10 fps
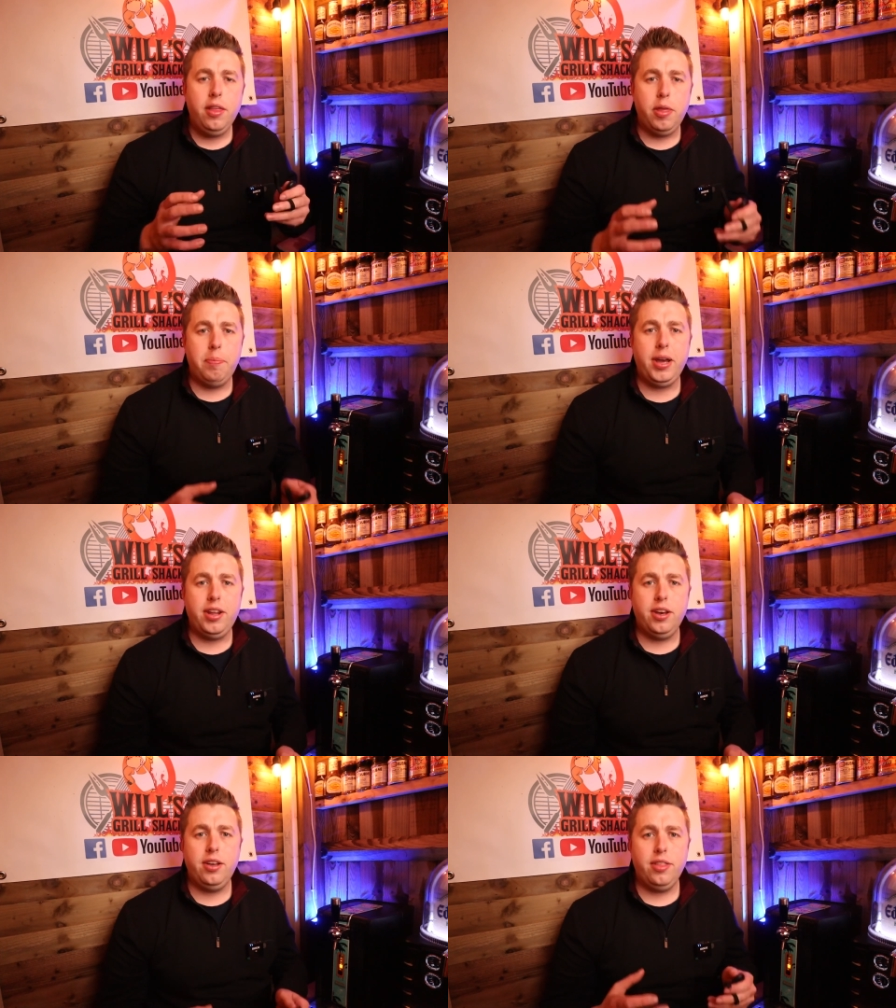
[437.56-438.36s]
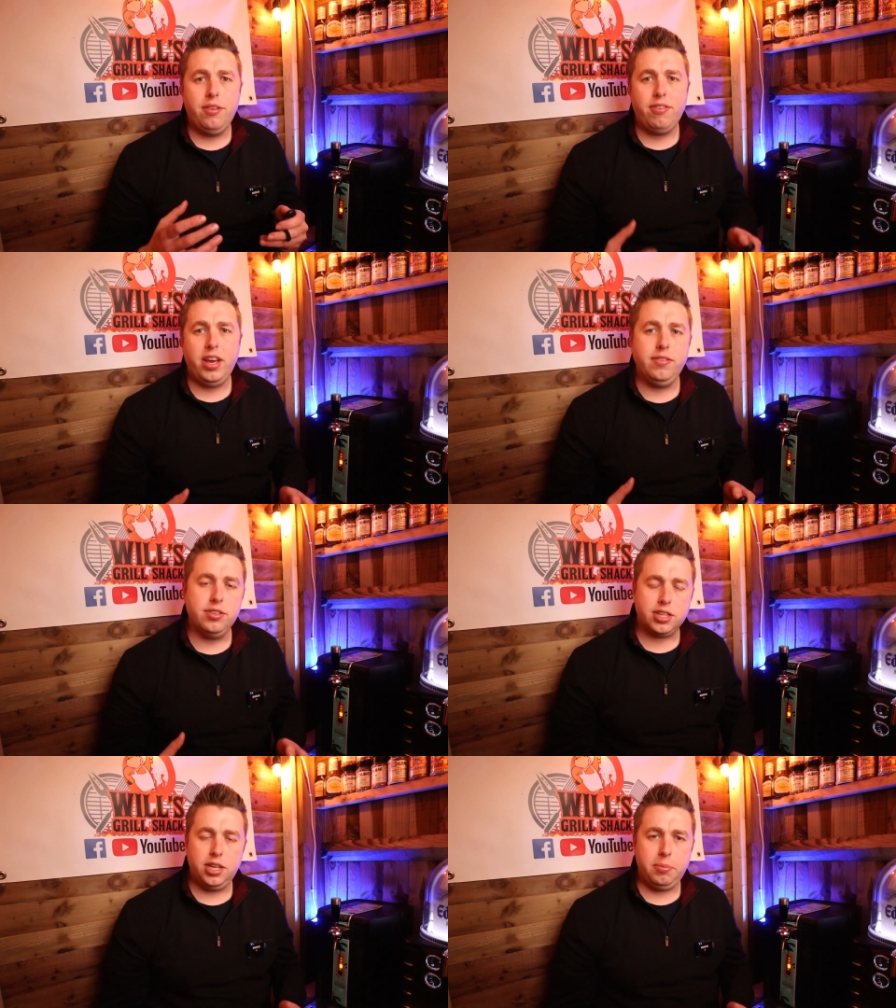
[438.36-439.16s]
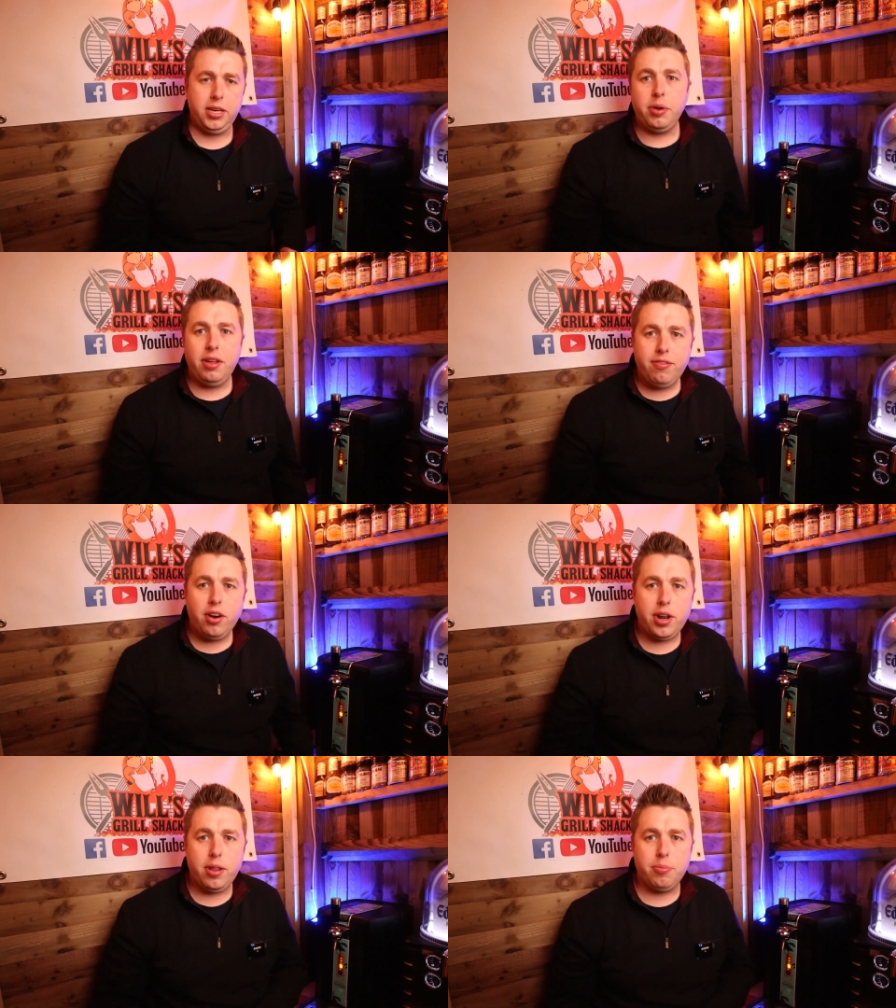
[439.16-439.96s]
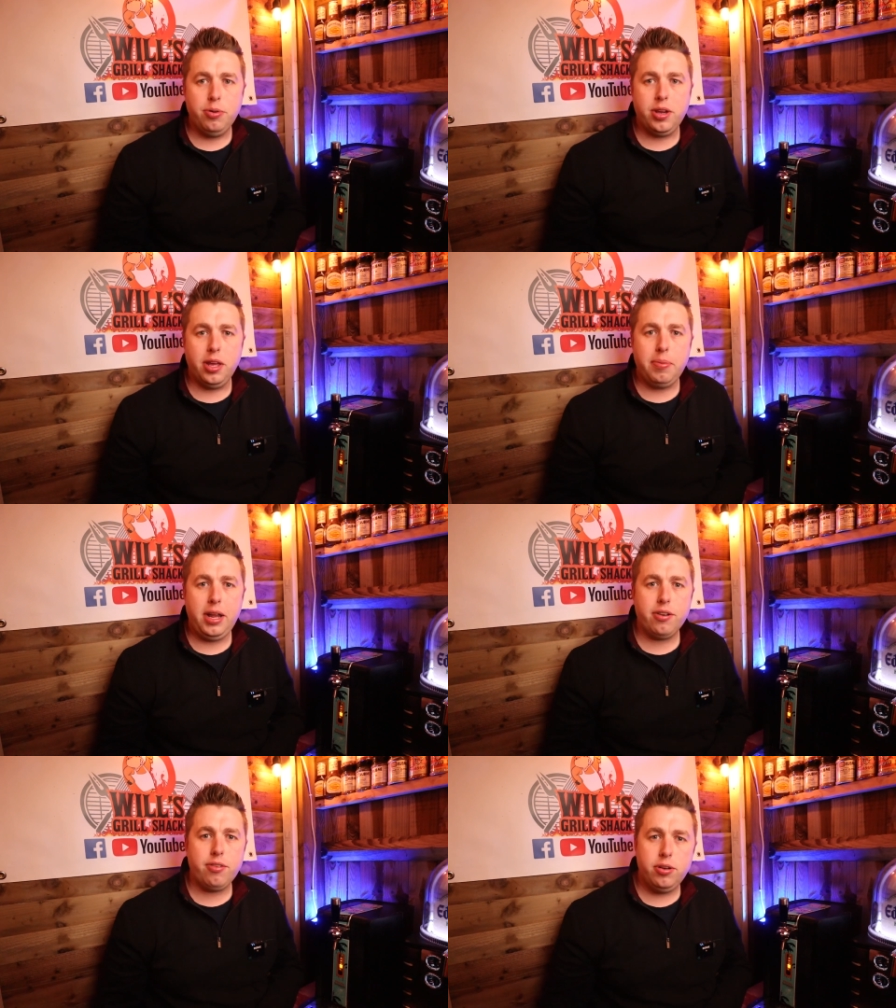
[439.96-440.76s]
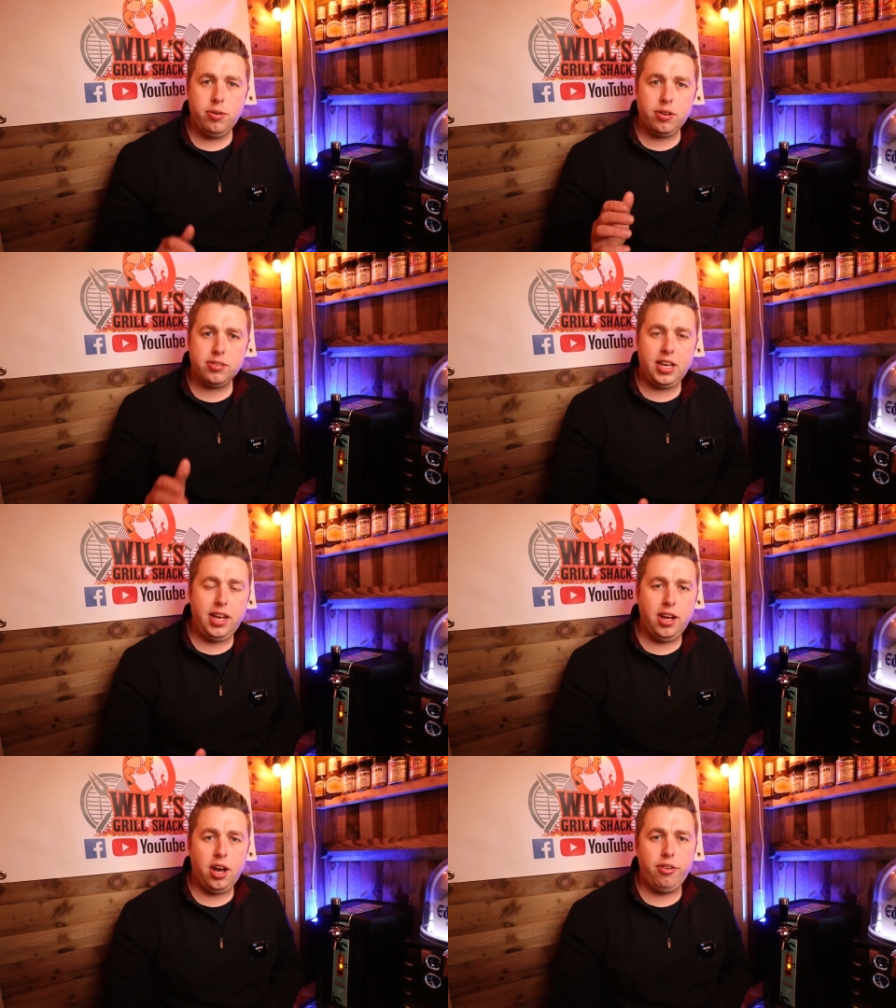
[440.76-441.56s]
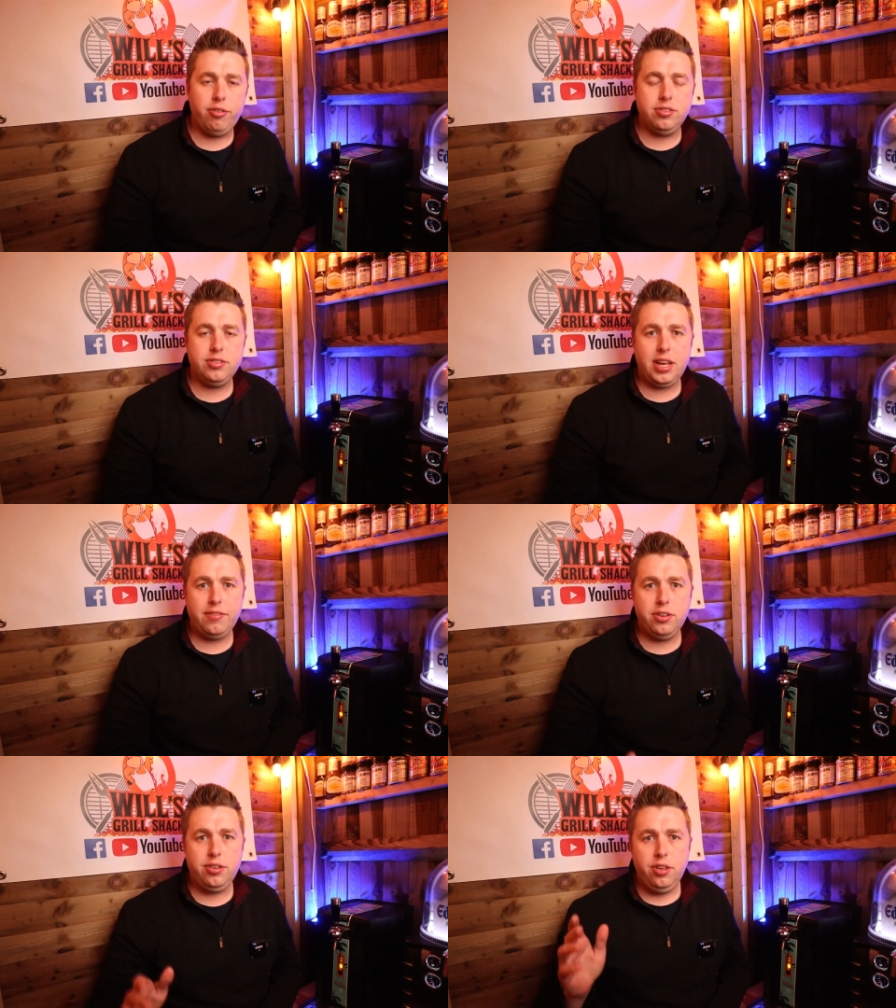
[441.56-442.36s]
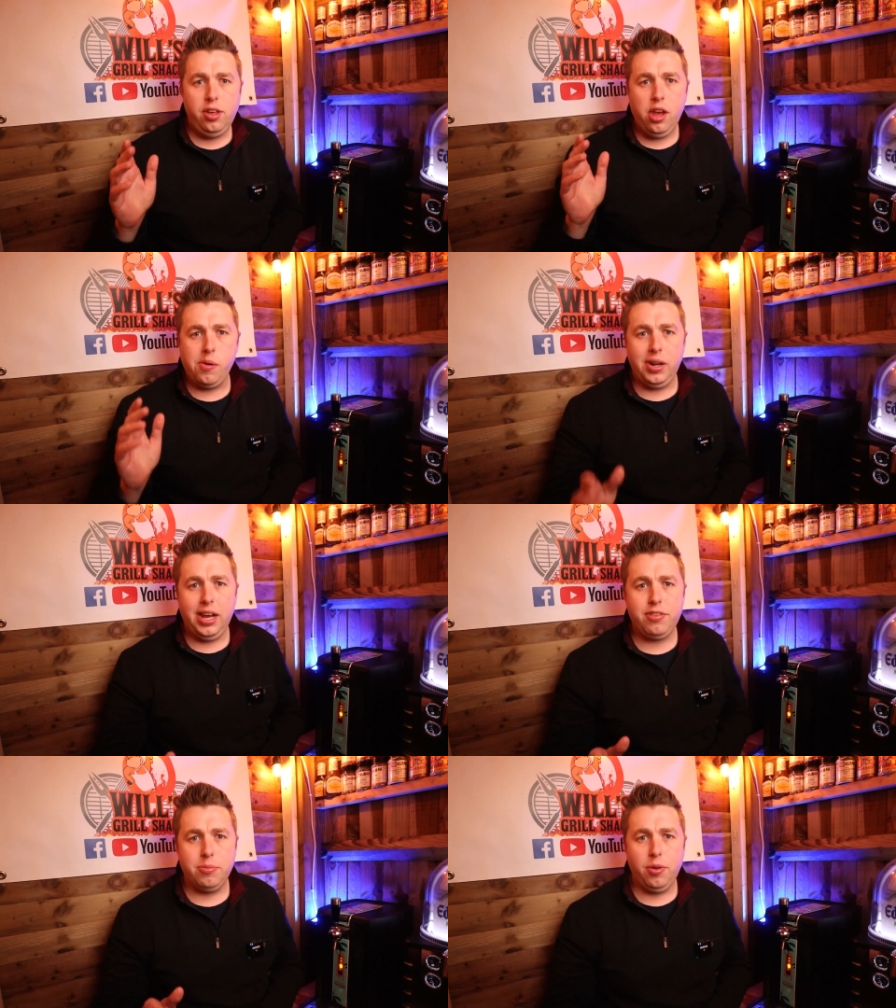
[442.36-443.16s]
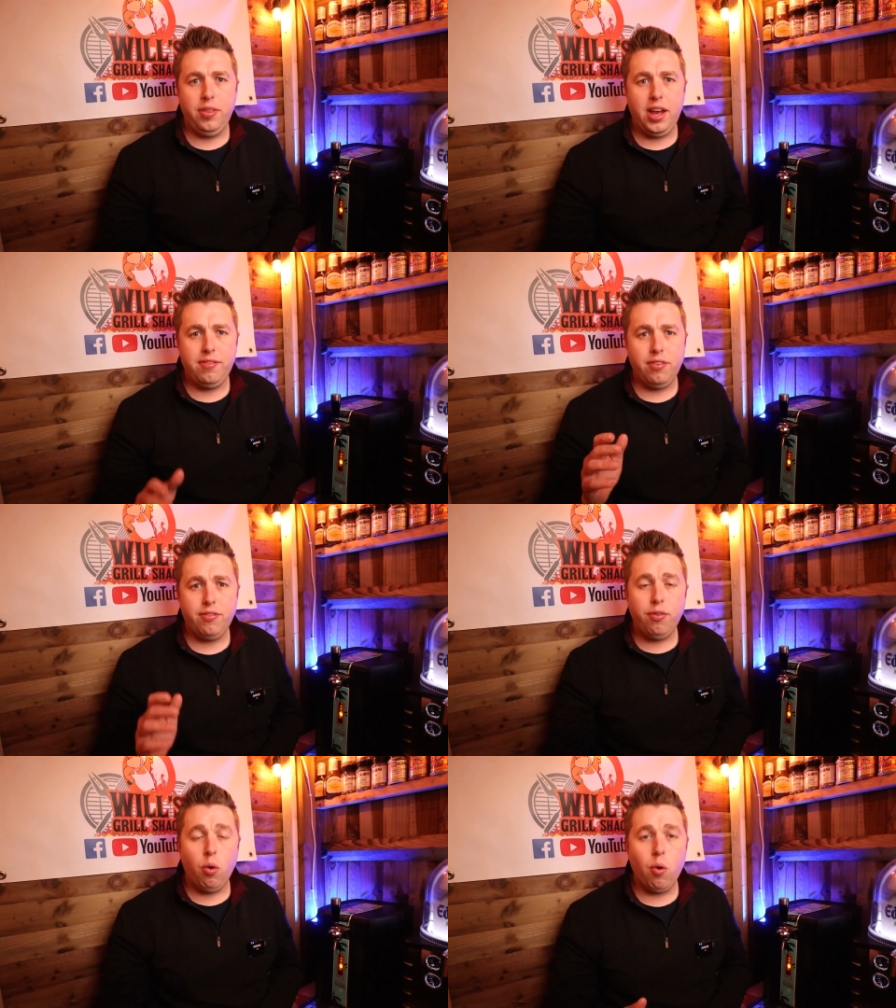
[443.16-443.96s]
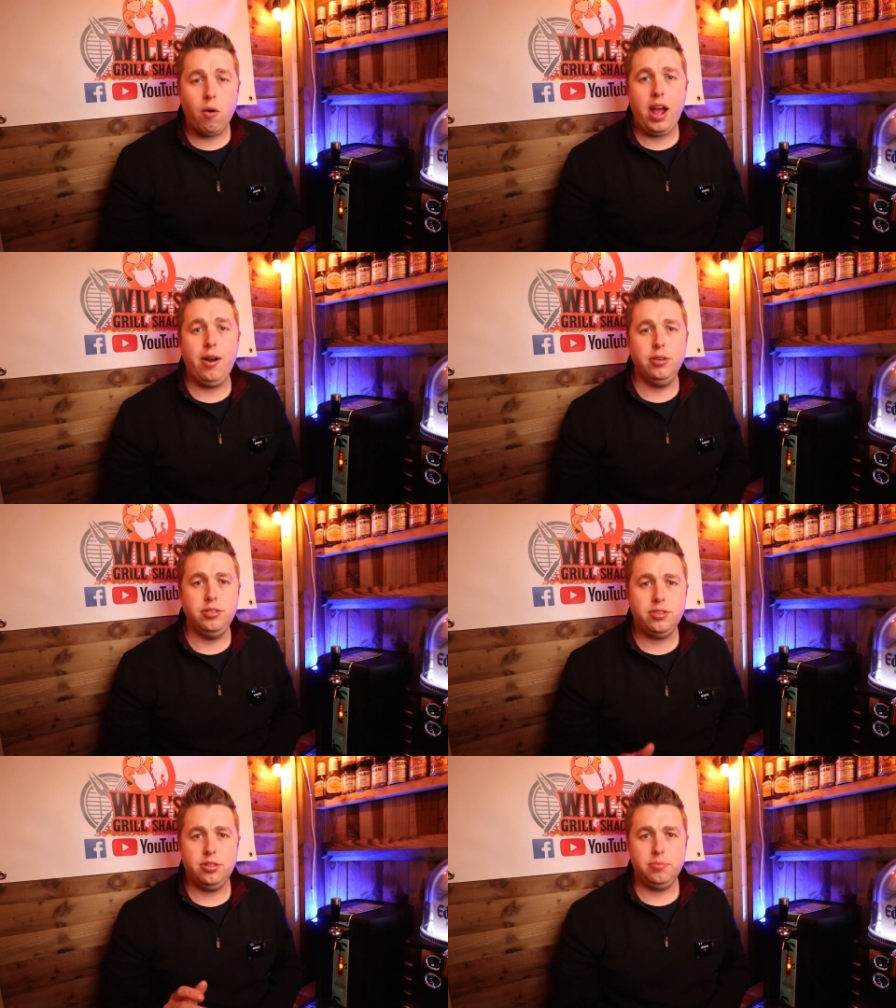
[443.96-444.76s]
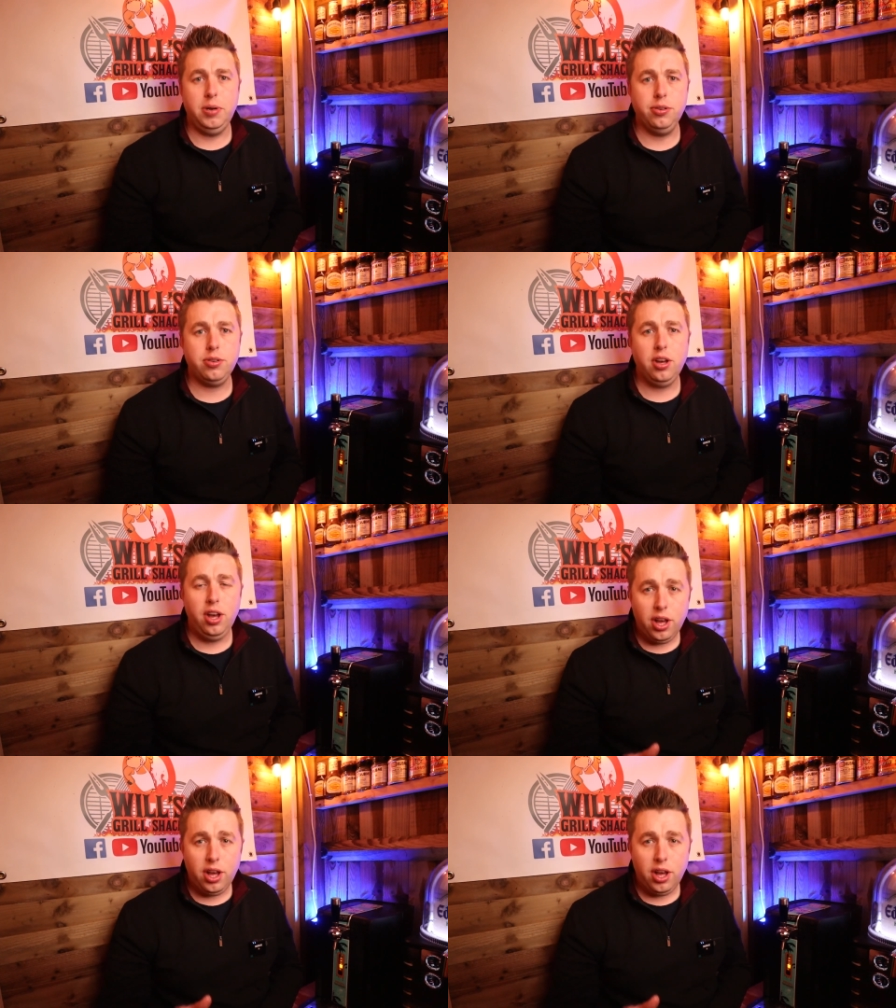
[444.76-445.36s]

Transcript: the better the flavour is going to be. We then fired up the Broil King pellet grill, setting at one hundred and seven, and we left them on there for four hours to smoke.